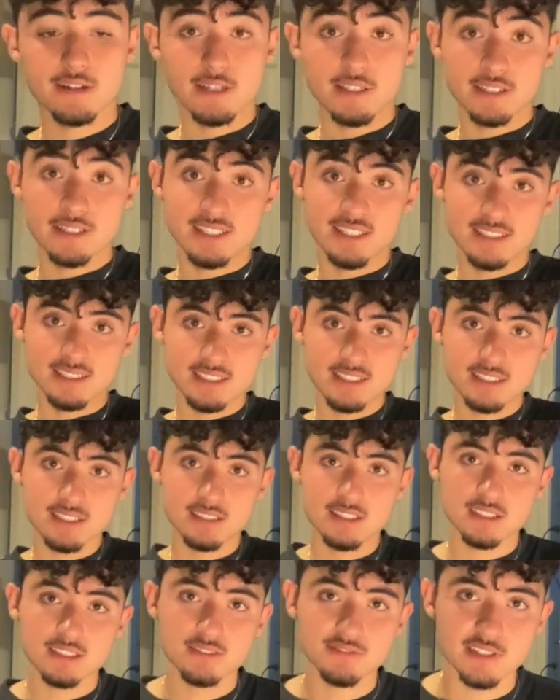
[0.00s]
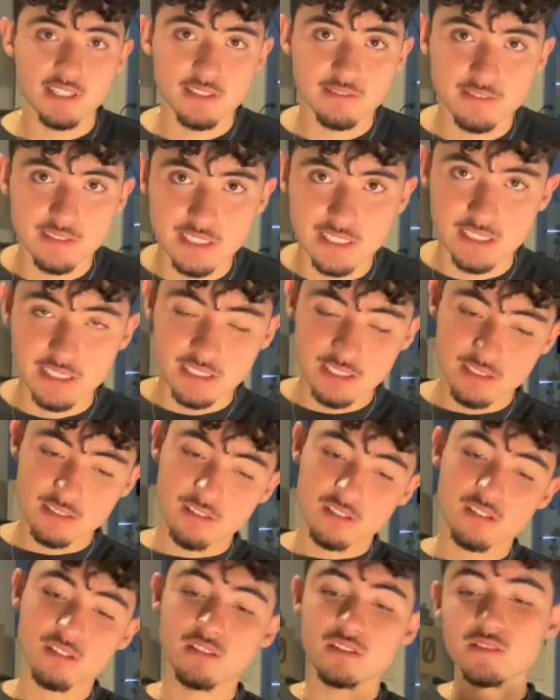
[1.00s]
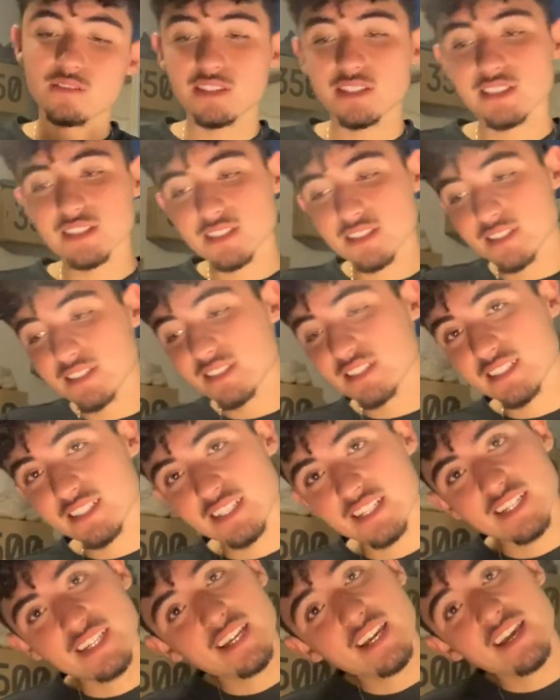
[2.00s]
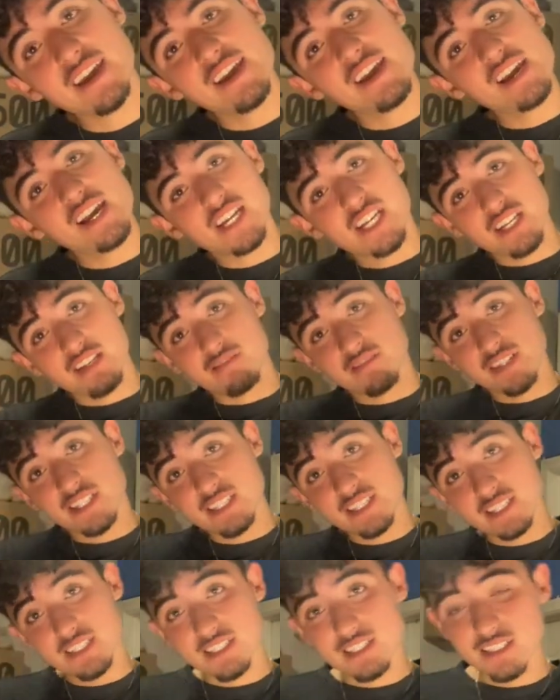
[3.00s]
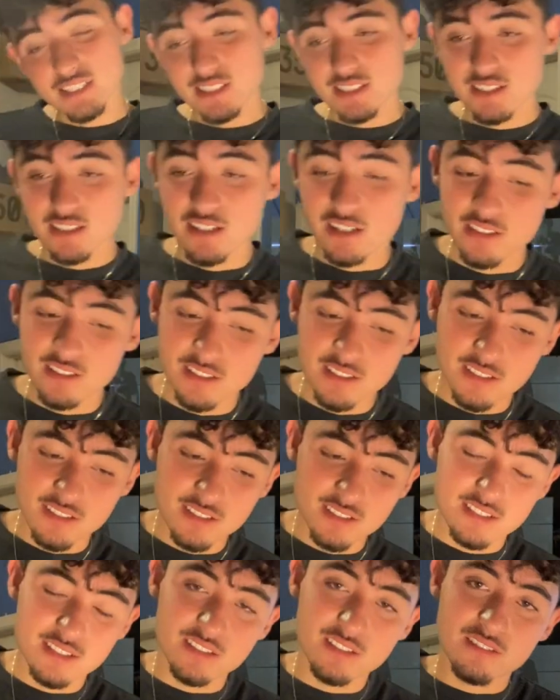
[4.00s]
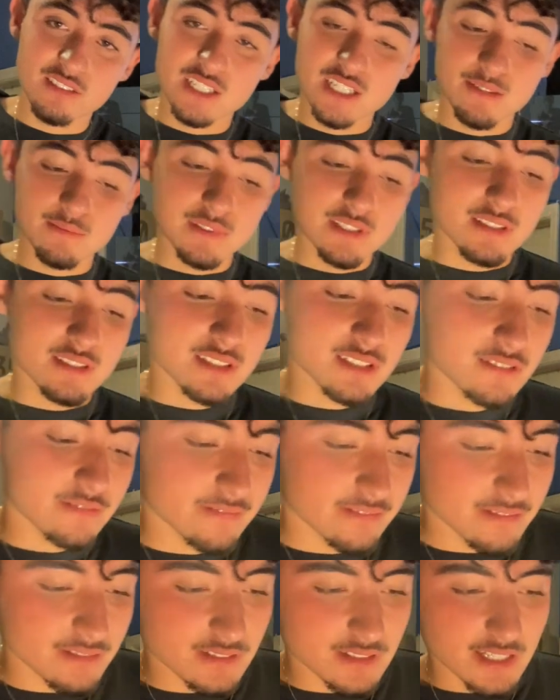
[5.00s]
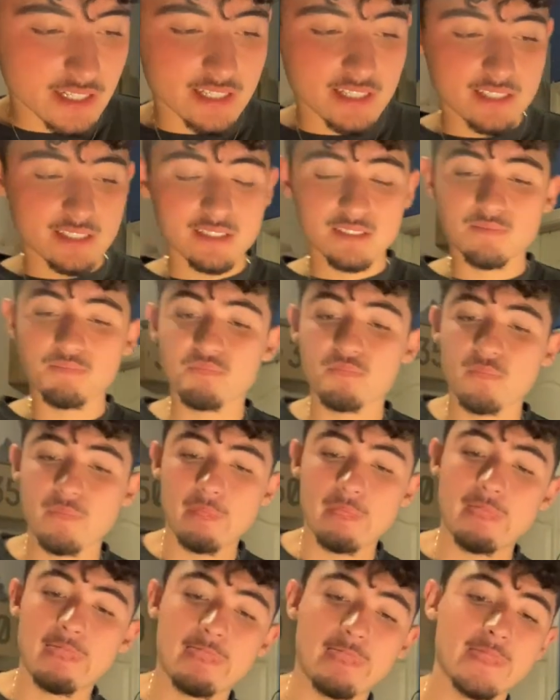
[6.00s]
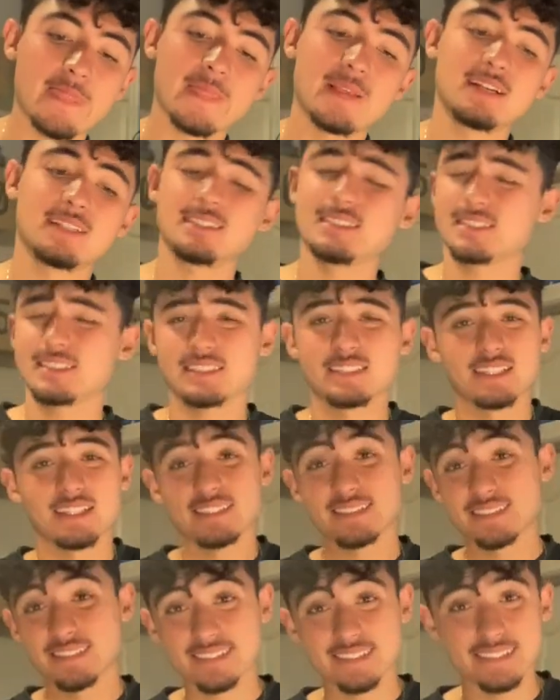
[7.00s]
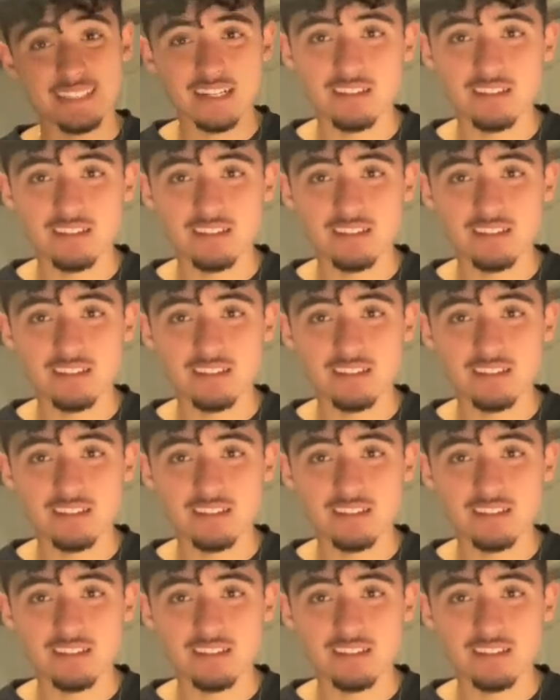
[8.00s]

at Kicks Inc. next to Valley Fair. So you know what we did? He went 100 under sale, camped out there for like shit, like 6